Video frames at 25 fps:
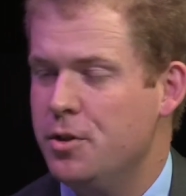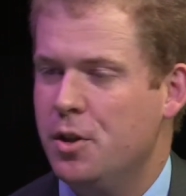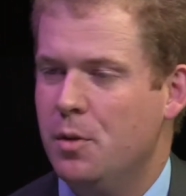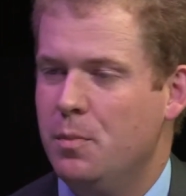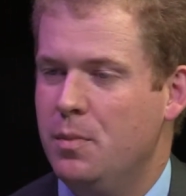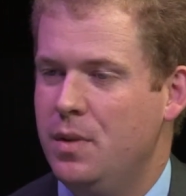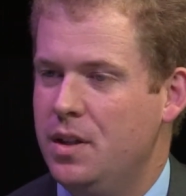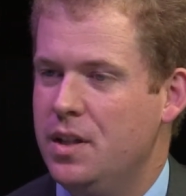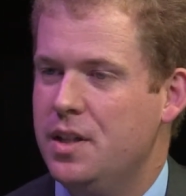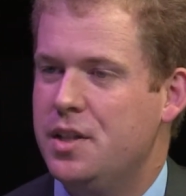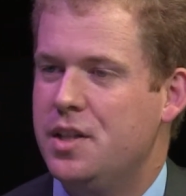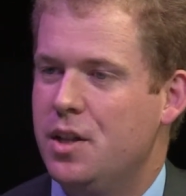So
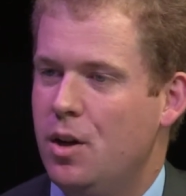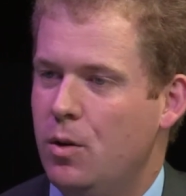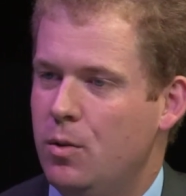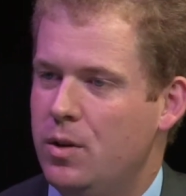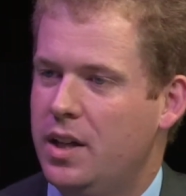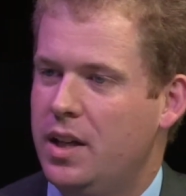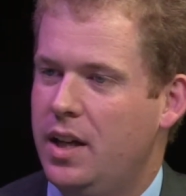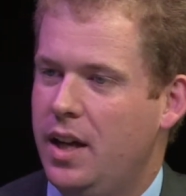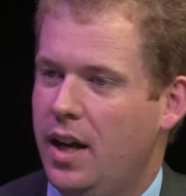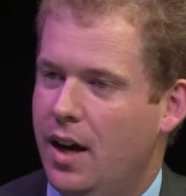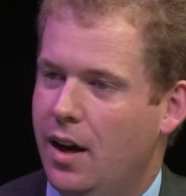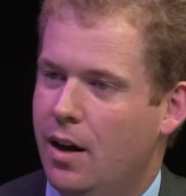
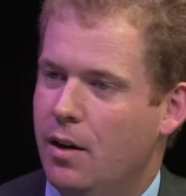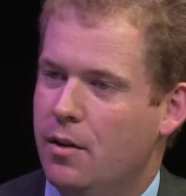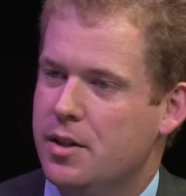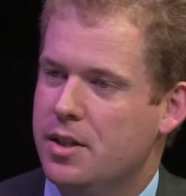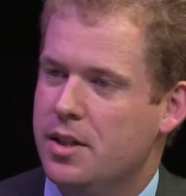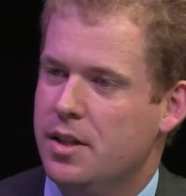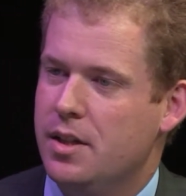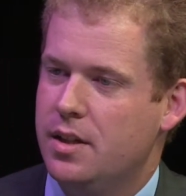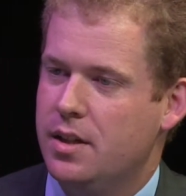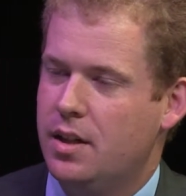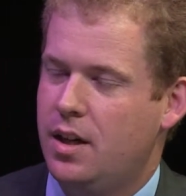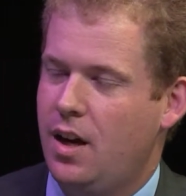Minnesota Care
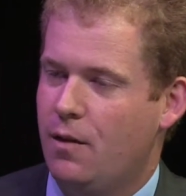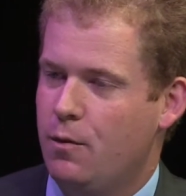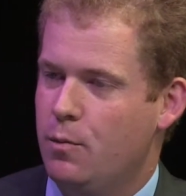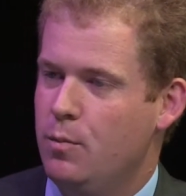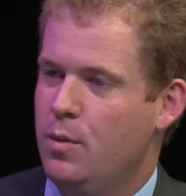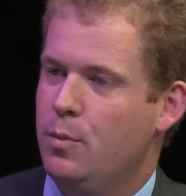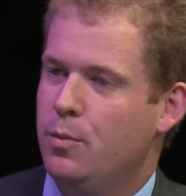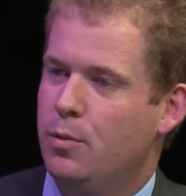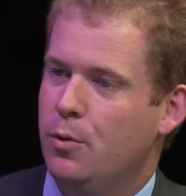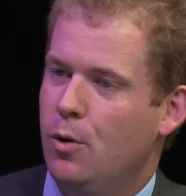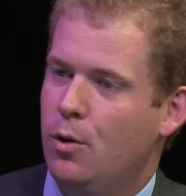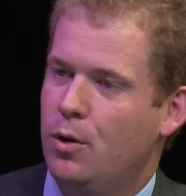is a
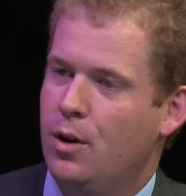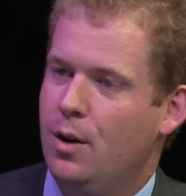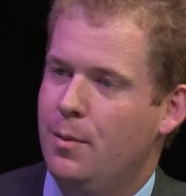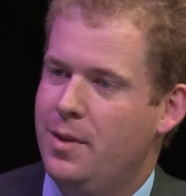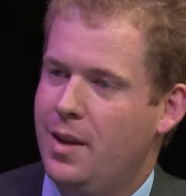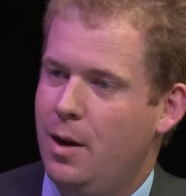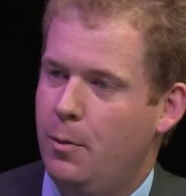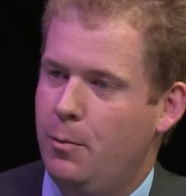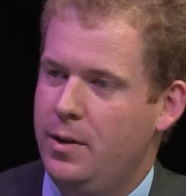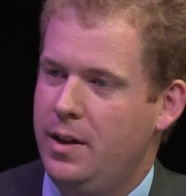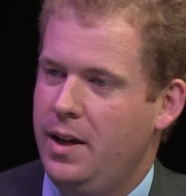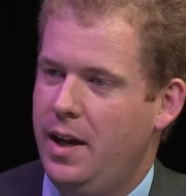government program
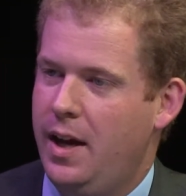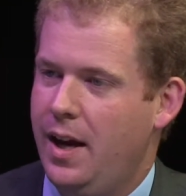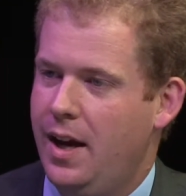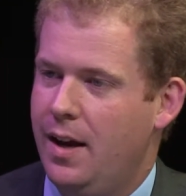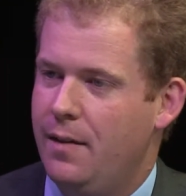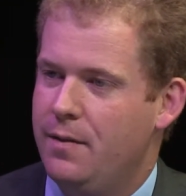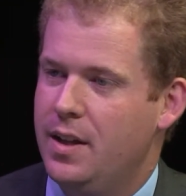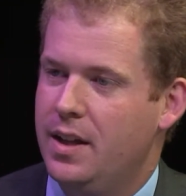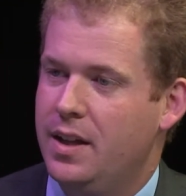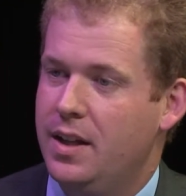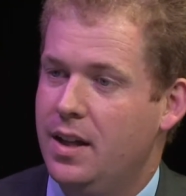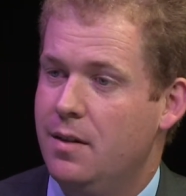that we
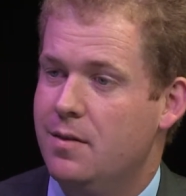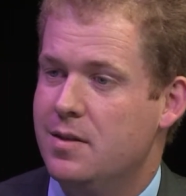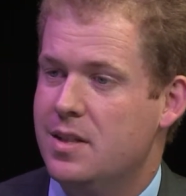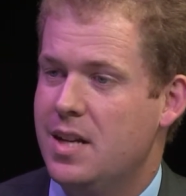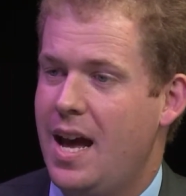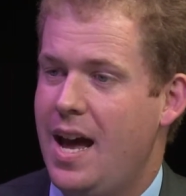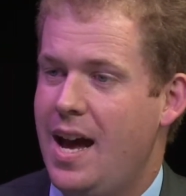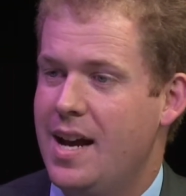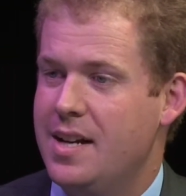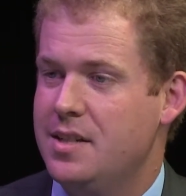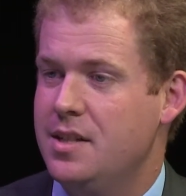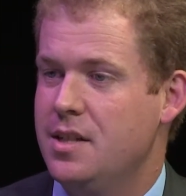have that gives
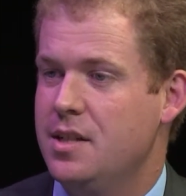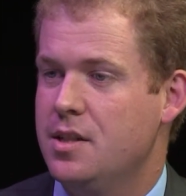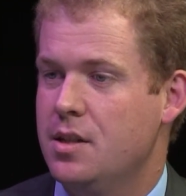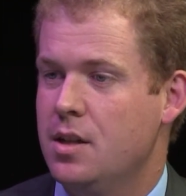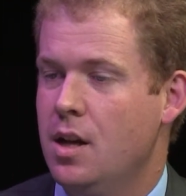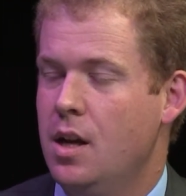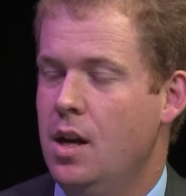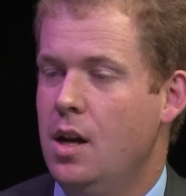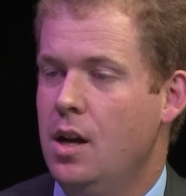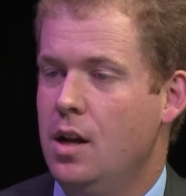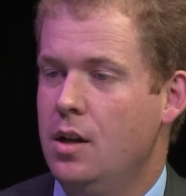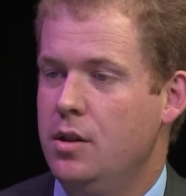access
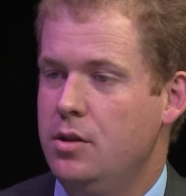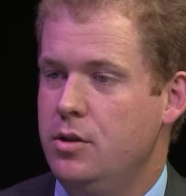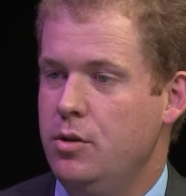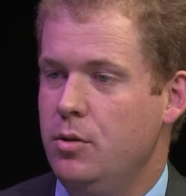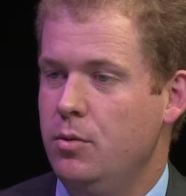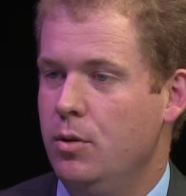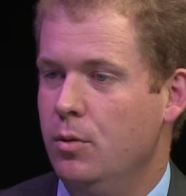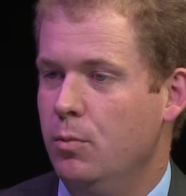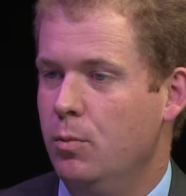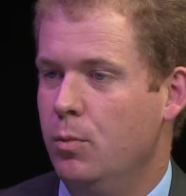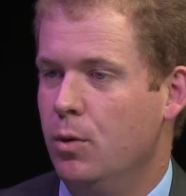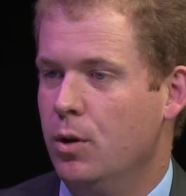
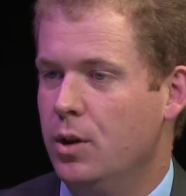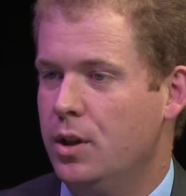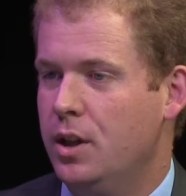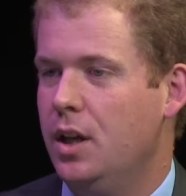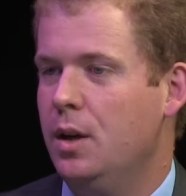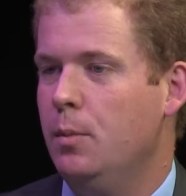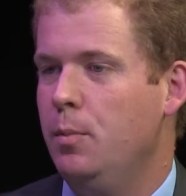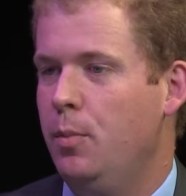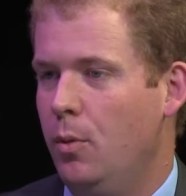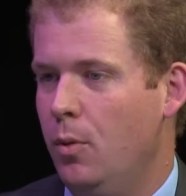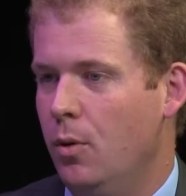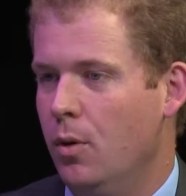to the
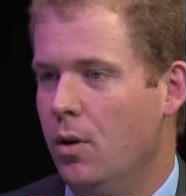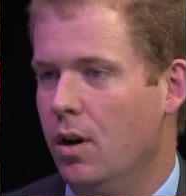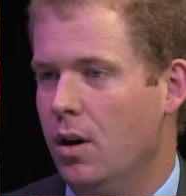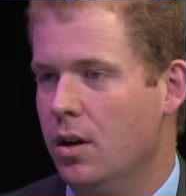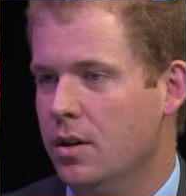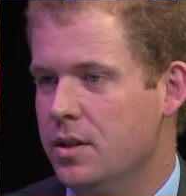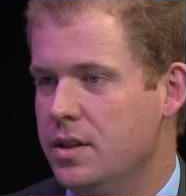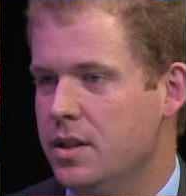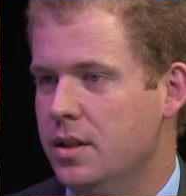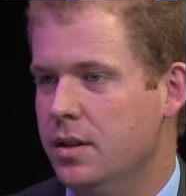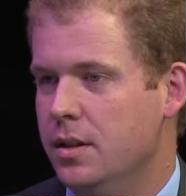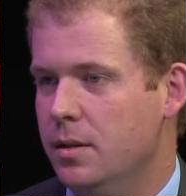working
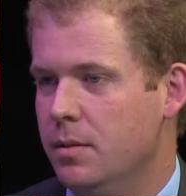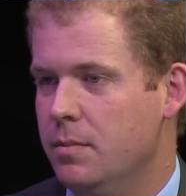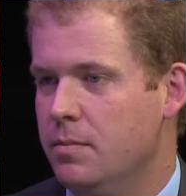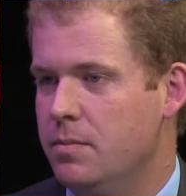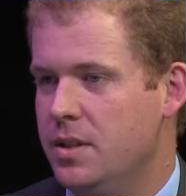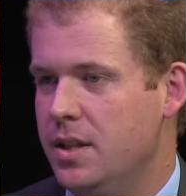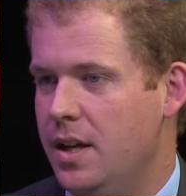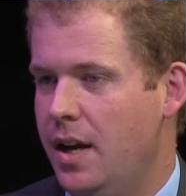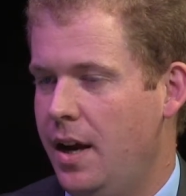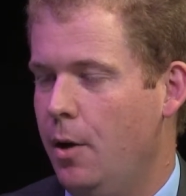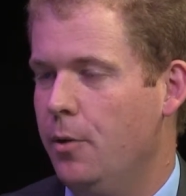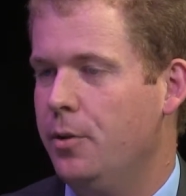poor
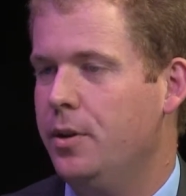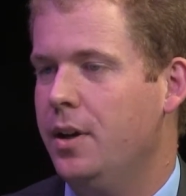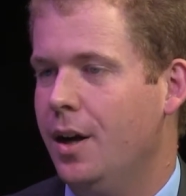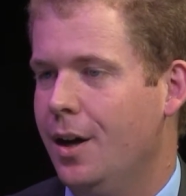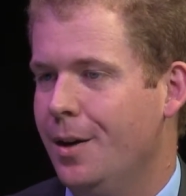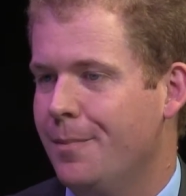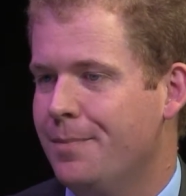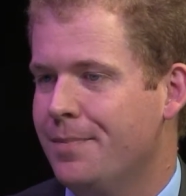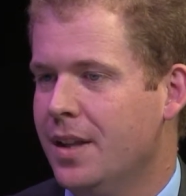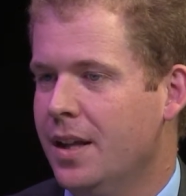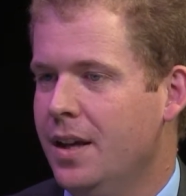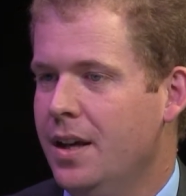to health care.